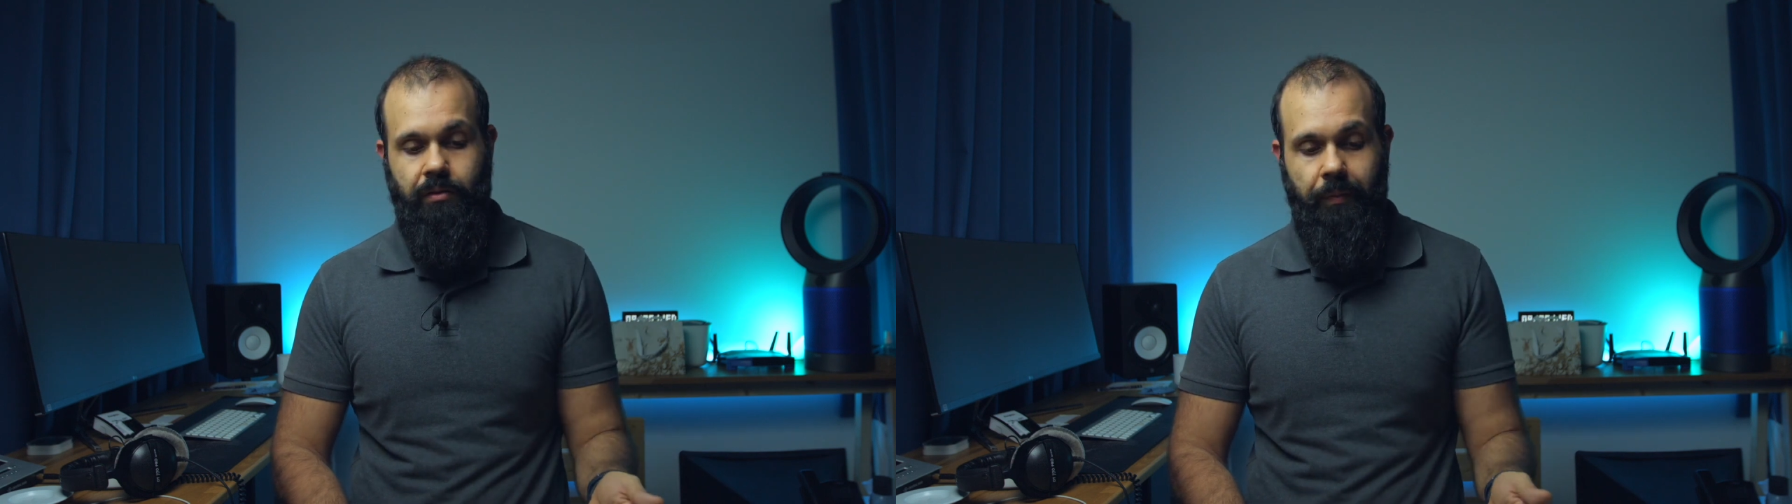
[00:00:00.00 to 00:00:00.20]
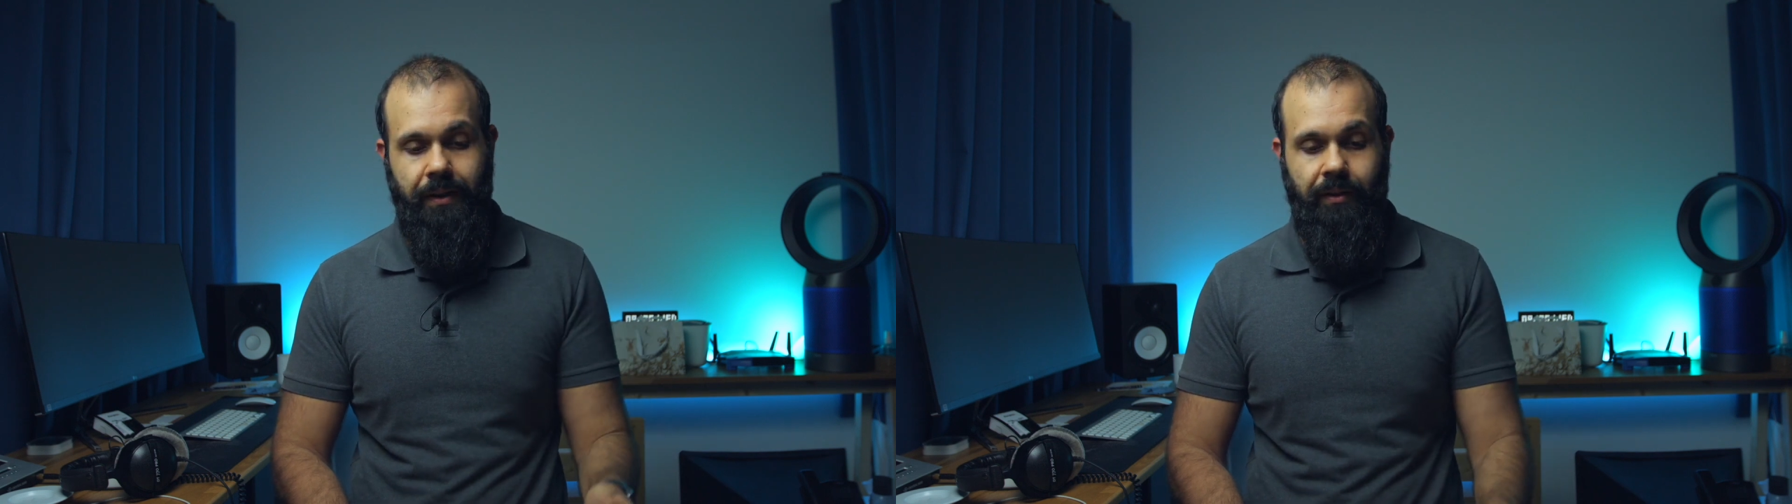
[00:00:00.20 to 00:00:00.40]

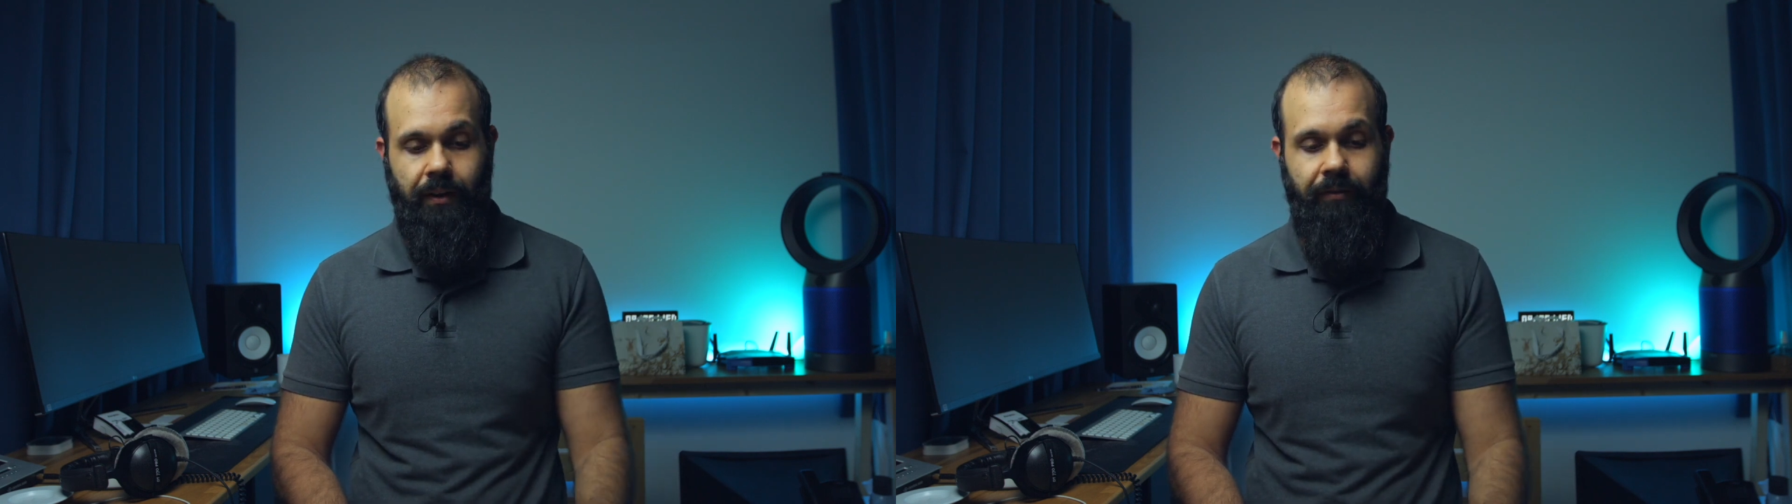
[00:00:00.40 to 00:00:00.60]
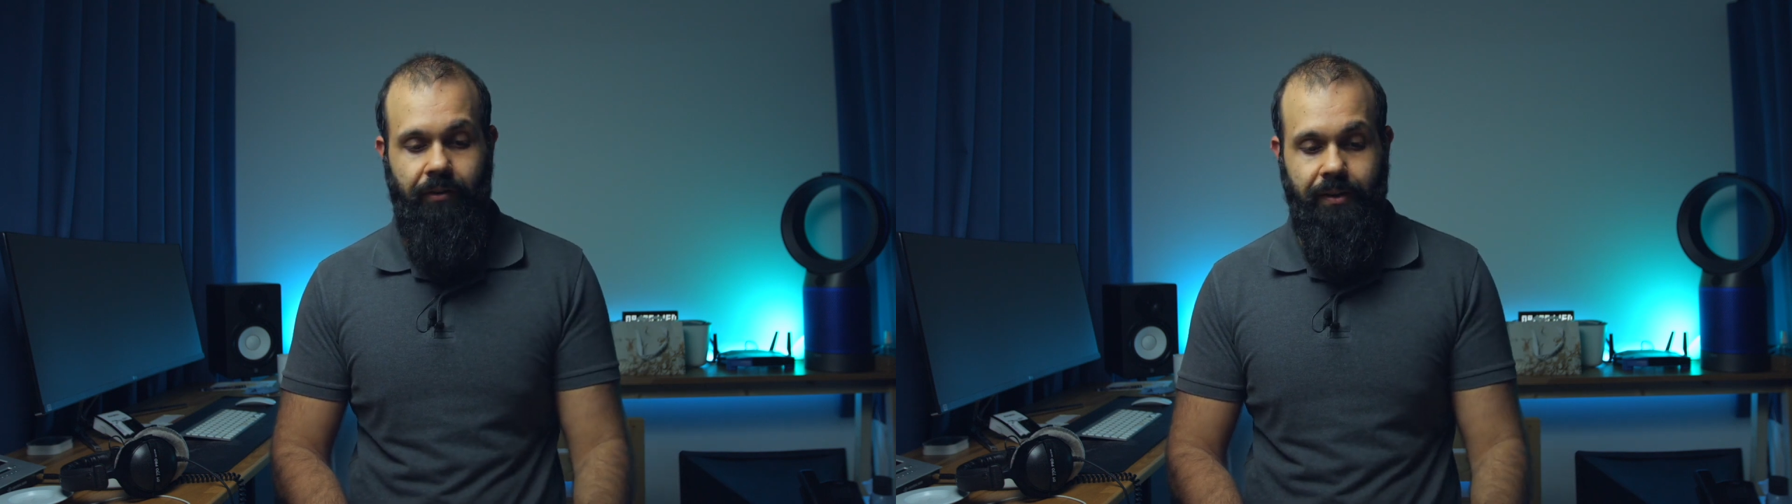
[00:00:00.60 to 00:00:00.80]
So
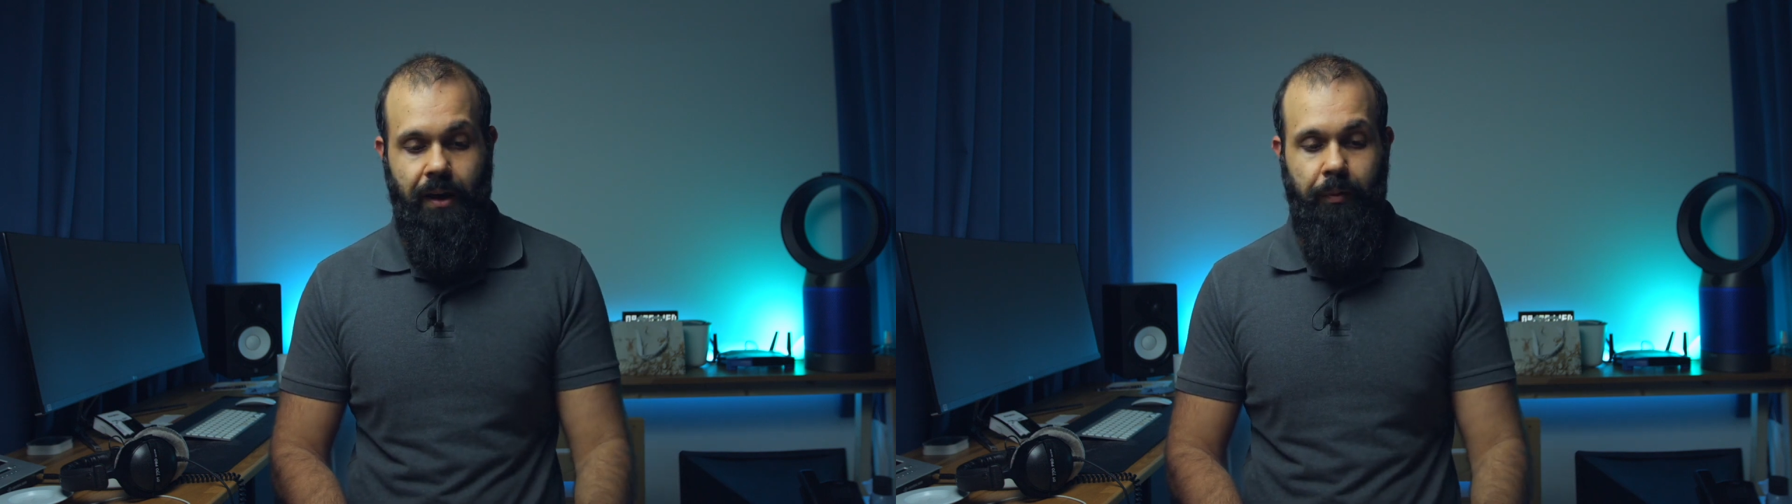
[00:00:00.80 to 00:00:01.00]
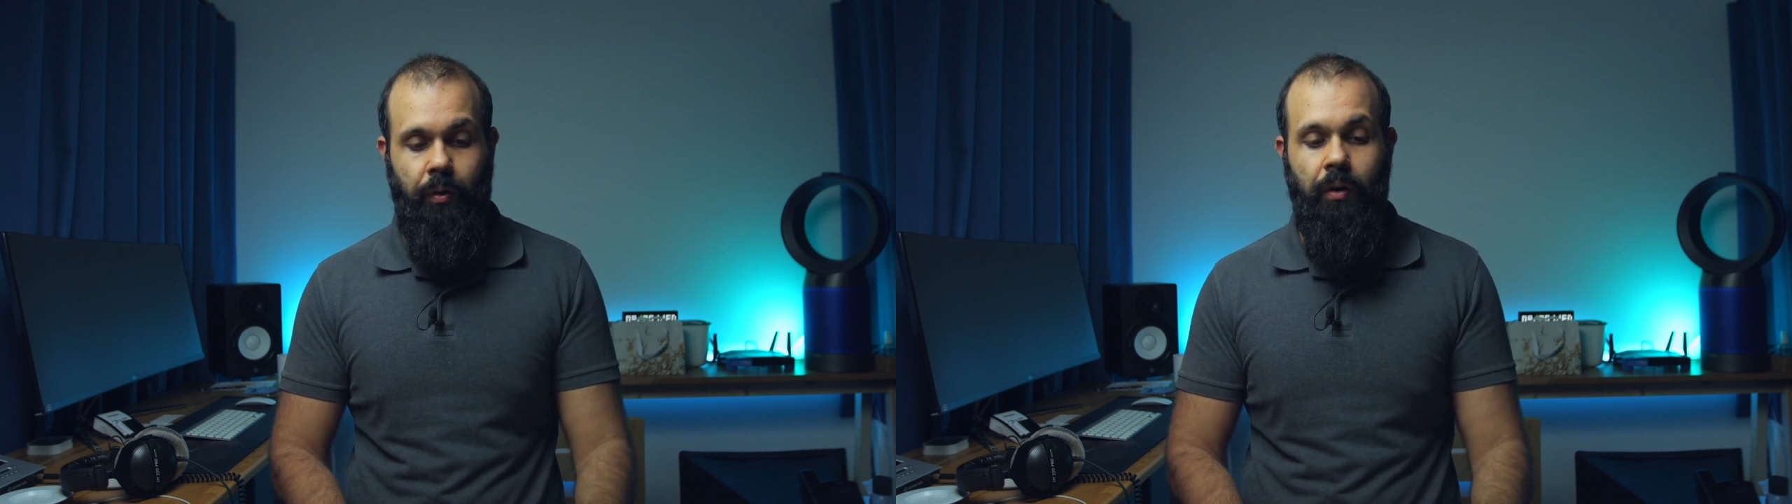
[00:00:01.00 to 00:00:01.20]
basically, for
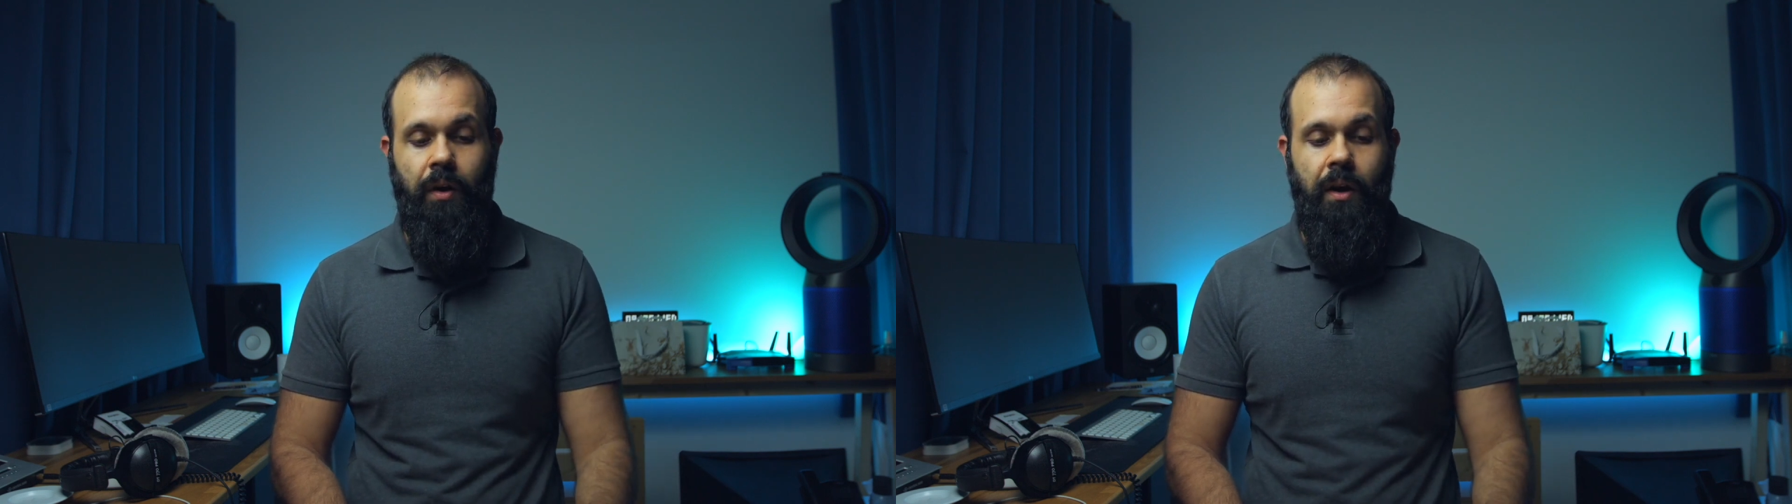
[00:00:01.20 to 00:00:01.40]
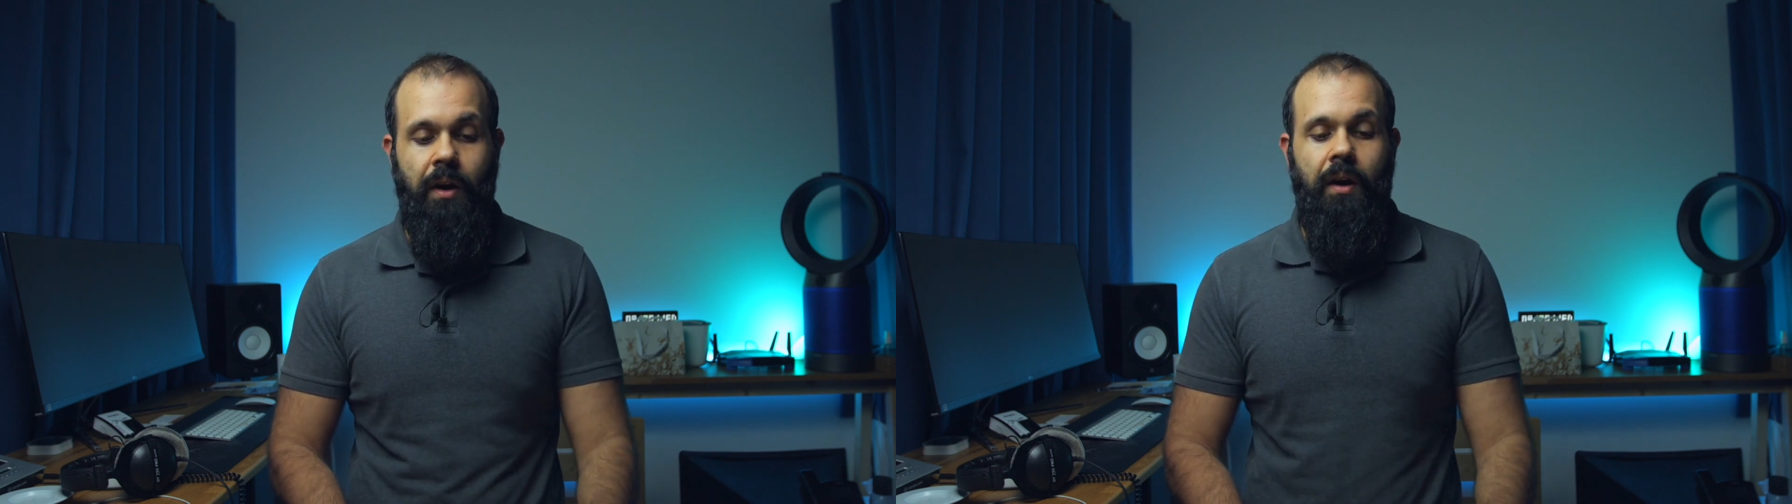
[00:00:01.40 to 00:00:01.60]
example,